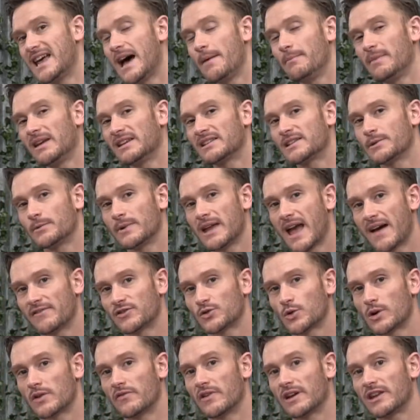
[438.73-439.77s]
that means that we have
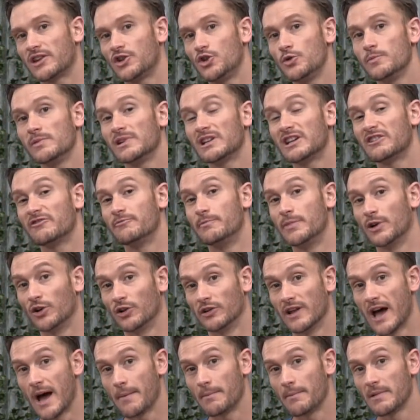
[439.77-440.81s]
sort of a cumulative
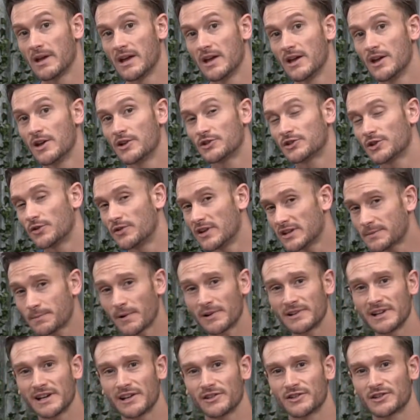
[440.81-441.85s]
buildup. So this
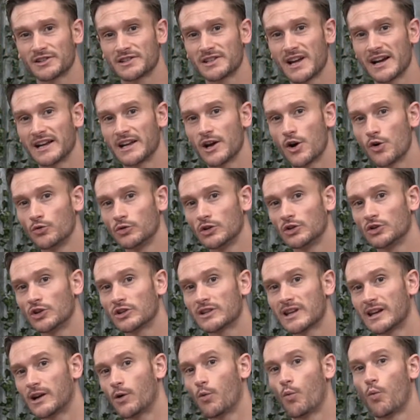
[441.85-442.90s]
particular study only
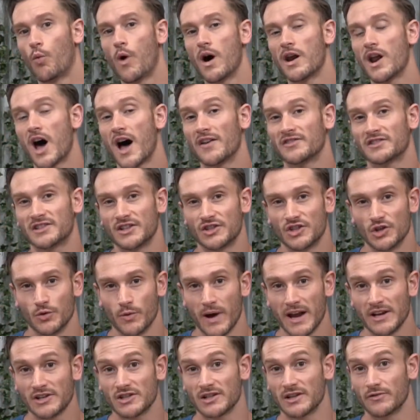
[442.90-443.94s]
looked at a one-off
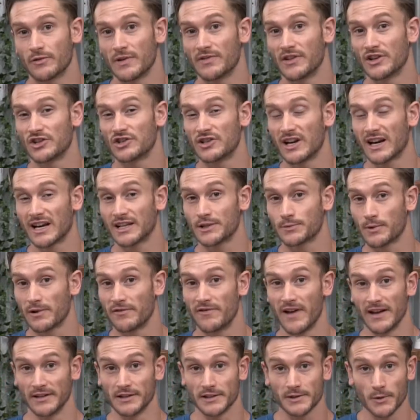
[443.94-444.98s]
situation of when the chickens were
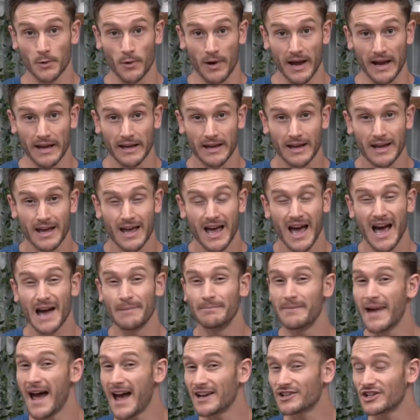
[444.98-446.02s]
fed soy.
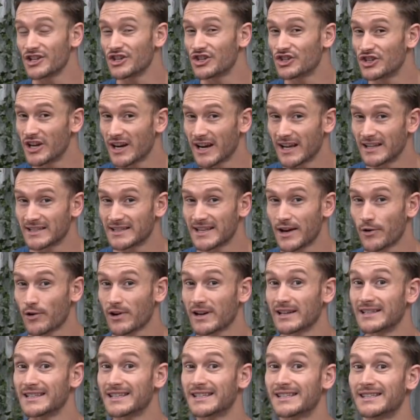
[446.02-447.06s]
Imagine chickens that were
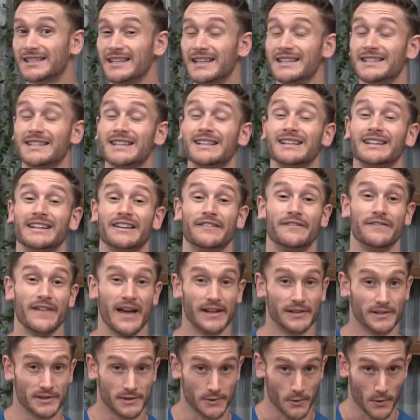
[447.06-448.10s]
consistently
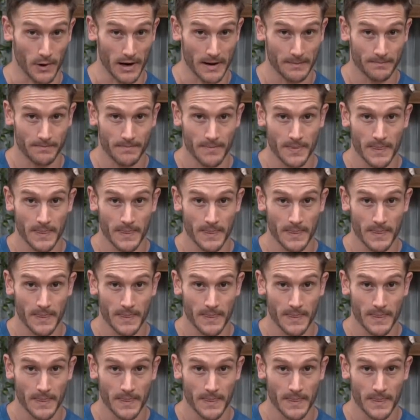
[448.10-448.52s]
fed soy.